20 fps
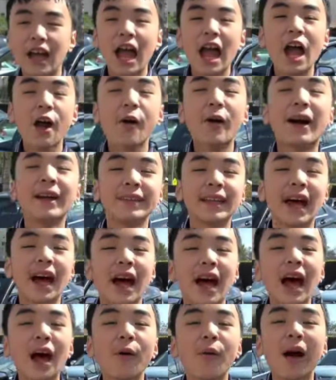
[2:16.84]

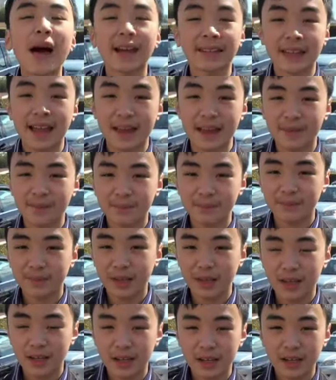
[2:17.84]
Avatar.
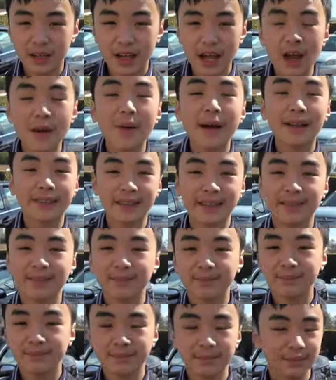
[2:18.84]
Yeah.
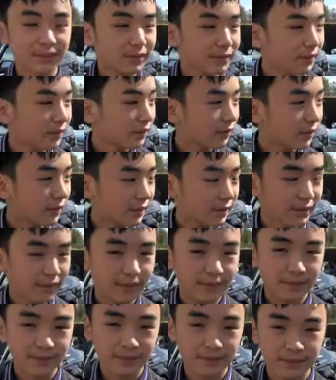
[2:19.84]
Uh, Avatar.
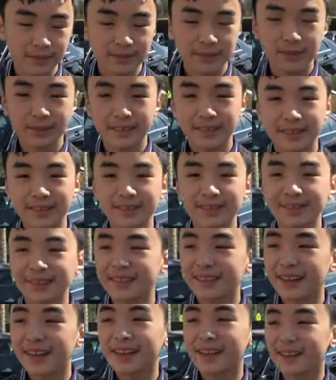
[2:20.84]
Oh, Avatar.
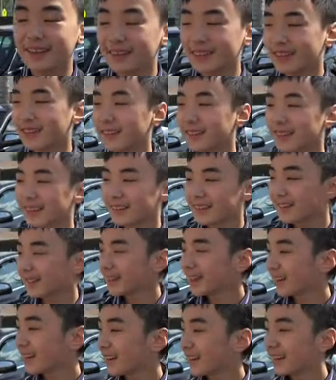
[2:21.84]
Yes, that's quite an
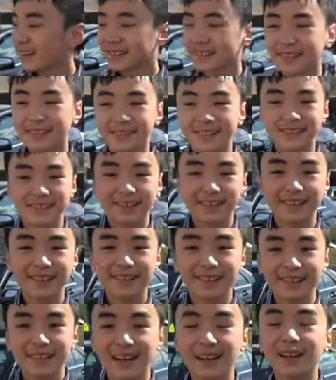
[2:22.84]
amazing film.
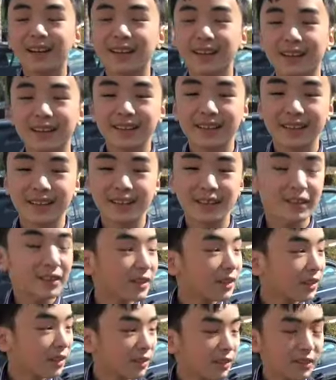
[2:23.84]
Cool.
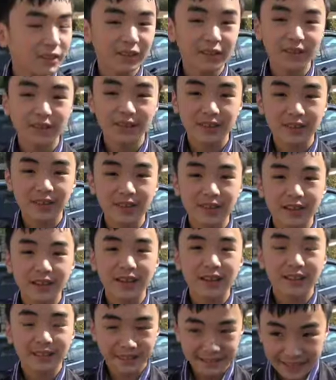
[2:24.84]
All right. Thank you very
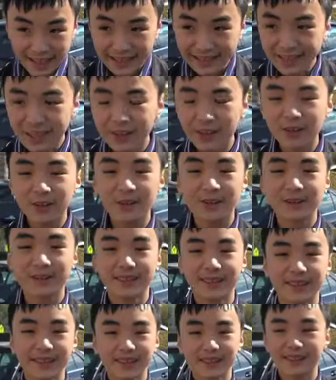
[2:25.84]
much. Thank you.
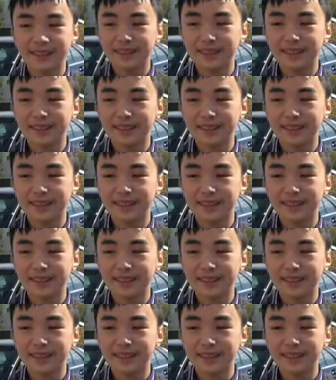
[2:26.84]
Thank you.